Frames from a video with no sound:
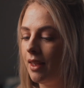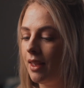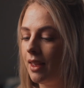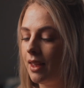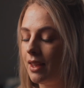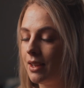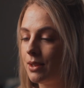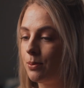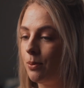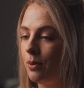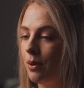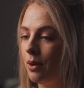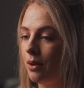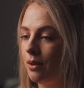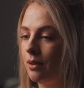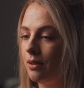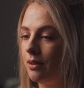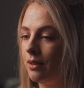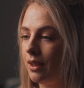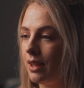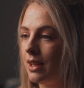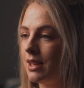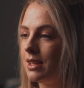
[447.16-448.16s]
is what
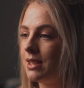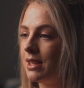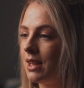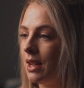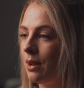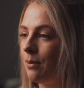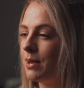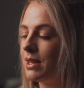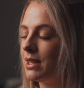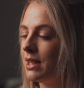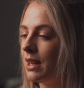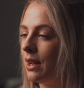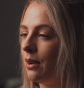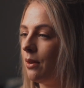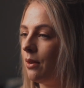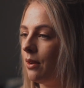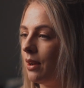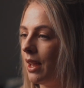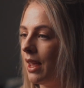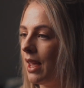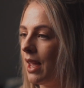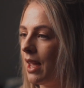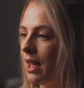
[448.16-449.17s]
he's now missing out
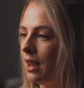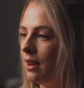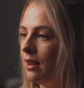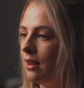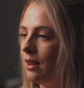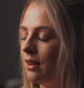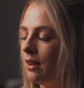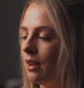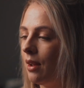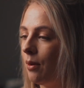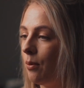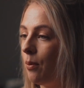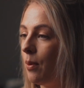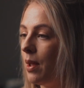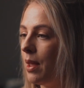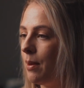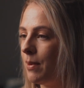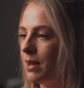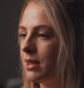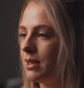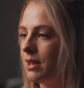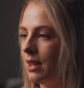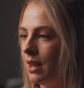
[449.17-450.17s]
on again, and
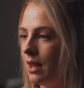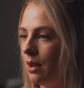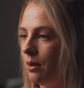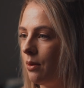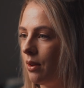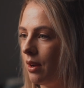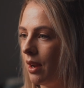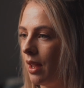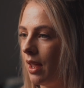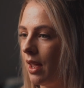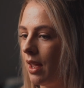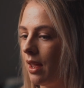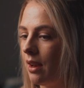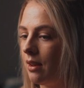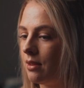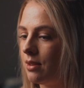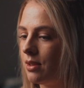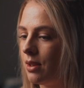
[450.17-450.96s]
we're missing out on again.